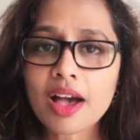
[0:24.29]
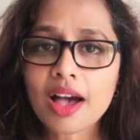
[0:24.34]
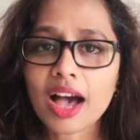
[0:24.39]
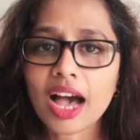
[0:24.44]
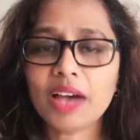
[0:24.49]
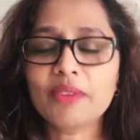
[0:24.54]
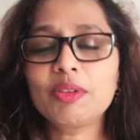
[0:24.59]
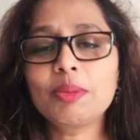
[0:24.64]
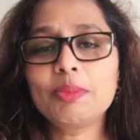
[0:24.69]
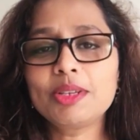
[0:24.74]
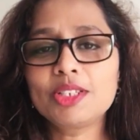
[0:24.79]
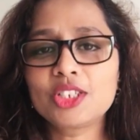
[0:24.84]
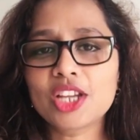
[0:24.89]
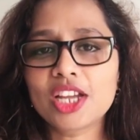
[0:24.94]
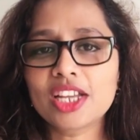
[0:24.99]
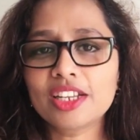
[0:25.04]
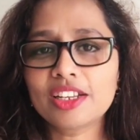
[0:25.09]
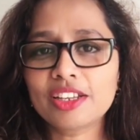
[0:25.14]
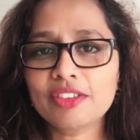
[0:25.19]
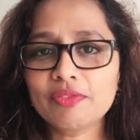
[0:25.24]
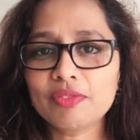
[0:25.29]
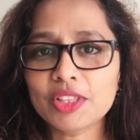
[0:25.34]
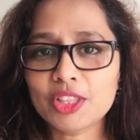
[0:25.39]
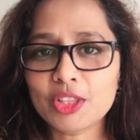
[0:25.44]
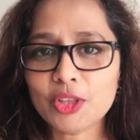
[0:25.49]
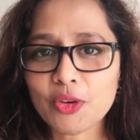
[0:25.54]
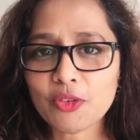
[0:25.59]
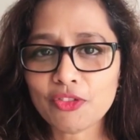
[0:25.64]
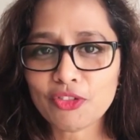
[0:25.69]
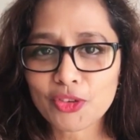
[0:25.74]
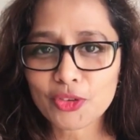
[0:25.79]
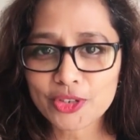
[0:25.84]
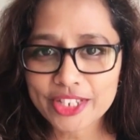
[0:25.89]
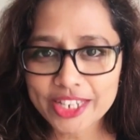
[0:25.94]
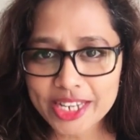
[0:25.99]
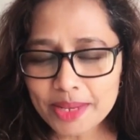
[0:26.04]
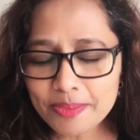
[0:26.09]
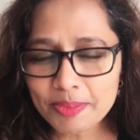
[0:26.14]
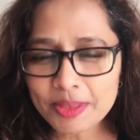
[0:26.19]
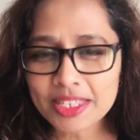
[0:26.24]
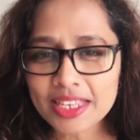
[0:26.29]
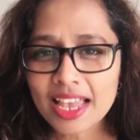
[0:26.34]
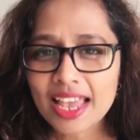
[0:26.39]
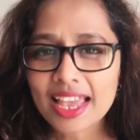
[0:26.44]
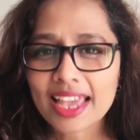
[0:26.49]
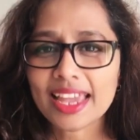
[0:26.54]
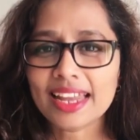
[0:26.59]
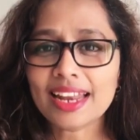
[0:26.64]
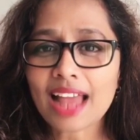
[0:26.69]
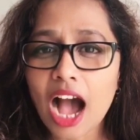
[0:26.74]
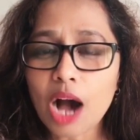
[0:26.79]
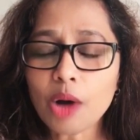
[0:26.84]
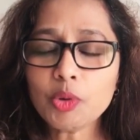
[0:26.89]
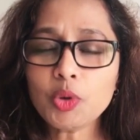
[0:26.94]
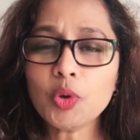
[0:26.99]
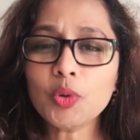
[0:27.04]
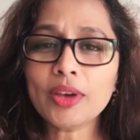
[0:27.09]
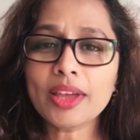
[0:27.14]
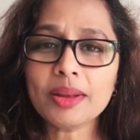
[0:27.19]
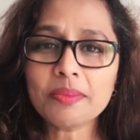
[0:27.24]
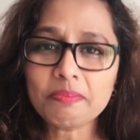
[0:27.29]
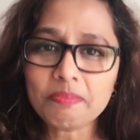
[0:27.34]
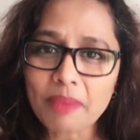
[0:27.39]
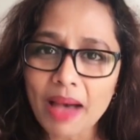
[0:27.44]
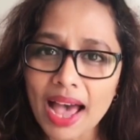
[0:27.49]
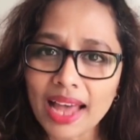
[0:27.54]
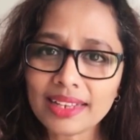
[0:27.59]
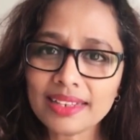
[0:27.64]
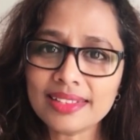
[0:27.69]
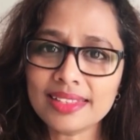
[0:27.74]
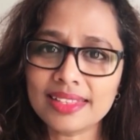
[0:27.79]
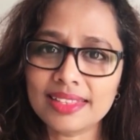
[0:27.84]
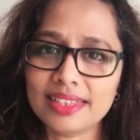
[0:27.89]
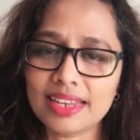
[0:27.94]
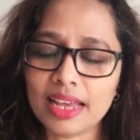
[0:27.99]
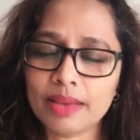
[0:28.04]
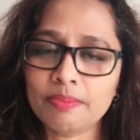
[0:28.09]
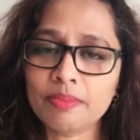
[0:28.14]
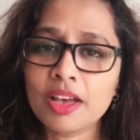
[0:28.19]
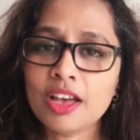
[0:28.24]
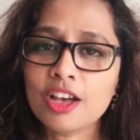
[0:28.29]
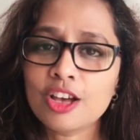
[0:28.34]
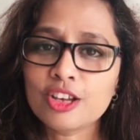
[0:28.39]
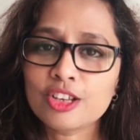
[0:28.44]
I will be sharing with you a few tips in how you can balance them